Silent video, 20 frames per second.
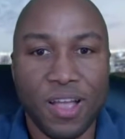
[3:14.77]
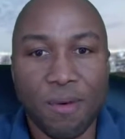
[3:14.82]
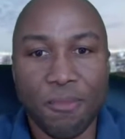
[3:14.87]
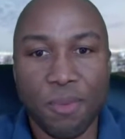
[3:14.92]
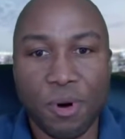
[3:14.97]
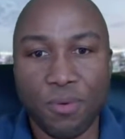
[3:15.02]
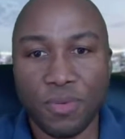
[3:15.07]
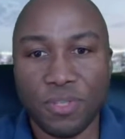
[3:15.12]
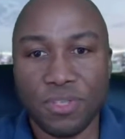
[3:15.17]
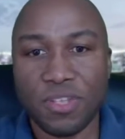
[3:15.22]

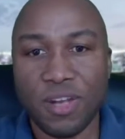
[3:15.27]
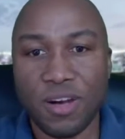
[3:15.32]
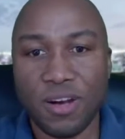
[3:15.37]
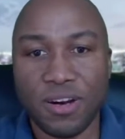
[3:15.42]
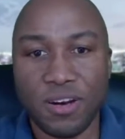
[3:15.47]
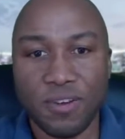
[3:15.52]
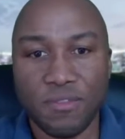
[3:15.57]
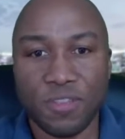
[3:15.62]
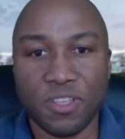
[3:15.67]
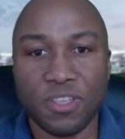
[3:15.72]
But we start
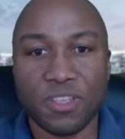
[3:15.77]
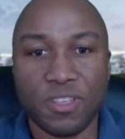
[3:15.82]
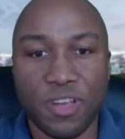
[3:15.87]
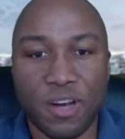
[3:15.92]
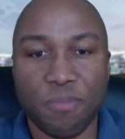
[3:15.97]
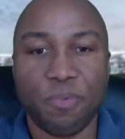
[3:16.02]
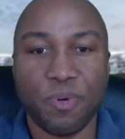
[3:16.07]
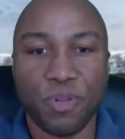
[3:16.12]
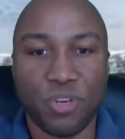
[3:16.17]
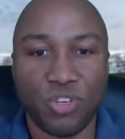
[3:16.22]
off at the
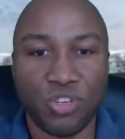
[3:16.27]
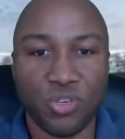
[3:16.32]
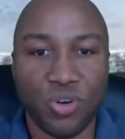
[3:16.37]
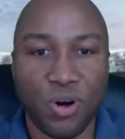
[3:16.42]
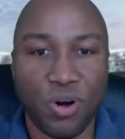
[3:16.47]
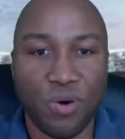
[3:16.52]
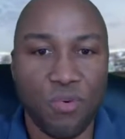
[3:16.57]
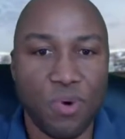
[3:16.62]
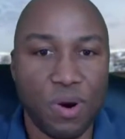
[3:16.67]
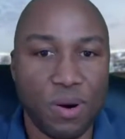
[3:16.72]
top of the
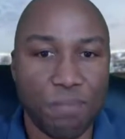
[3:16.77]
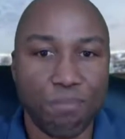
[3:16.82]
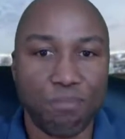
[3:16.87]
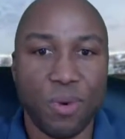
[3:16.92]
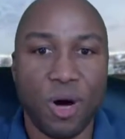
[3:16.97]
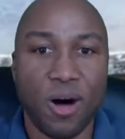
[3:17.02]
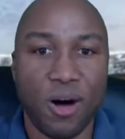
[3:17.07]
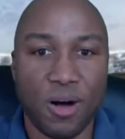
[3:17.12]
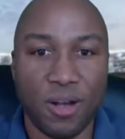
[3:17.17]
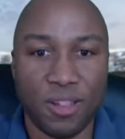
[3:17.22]
show with
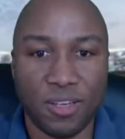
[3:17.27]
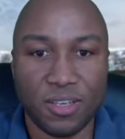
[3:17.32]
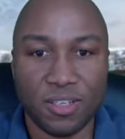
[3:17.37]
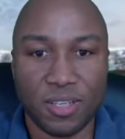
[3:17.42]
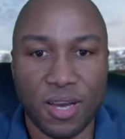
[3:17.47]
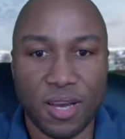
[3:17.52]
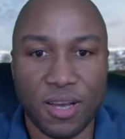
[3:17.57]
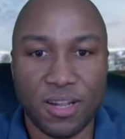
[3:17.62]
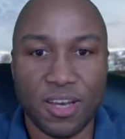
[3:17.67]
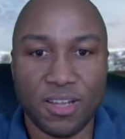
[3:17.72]
Ballers
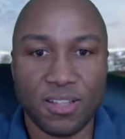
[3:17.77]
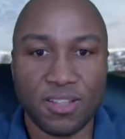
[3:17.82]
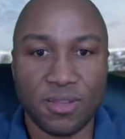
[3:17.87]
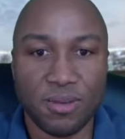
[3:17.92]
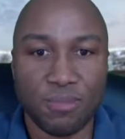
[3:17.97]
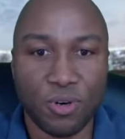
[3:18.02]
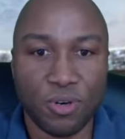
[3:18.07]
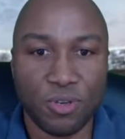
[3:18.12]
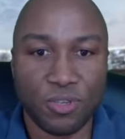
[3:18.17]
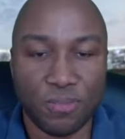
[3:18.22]
highlighting the
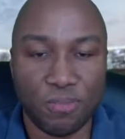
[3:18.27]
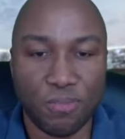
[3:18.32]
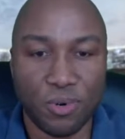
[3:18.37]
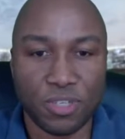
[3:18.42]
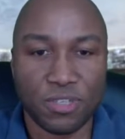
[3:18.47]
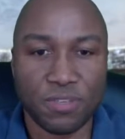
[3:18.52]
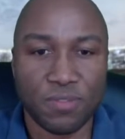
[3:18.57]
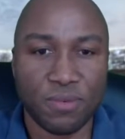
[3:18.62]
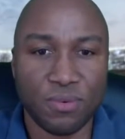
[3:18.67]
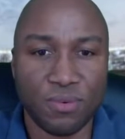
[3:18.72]
most
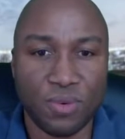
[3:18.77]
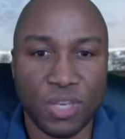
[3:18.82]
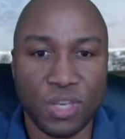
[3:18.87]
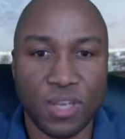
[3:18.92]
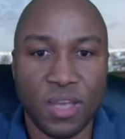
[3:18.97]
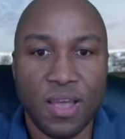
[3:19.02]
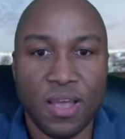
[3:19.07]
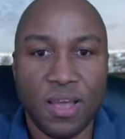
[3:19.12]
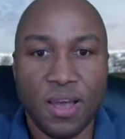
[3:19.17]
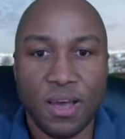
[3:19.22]
impressive of the week
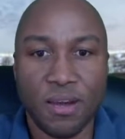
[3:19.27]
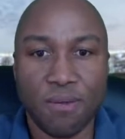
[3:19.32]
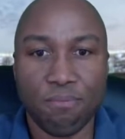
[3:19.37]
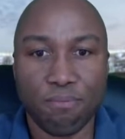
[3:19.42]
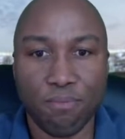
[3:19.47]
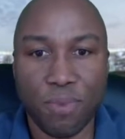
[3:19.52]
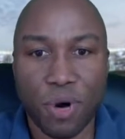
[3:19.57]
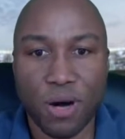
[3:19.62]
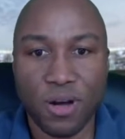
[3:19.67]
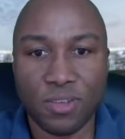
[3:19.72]

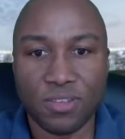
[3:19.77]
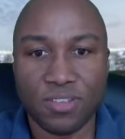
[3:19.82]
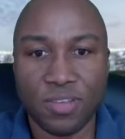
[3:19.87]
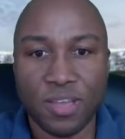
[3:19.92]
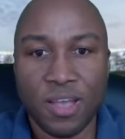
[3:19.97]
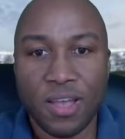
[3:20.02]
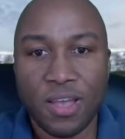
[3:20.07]
and Bugs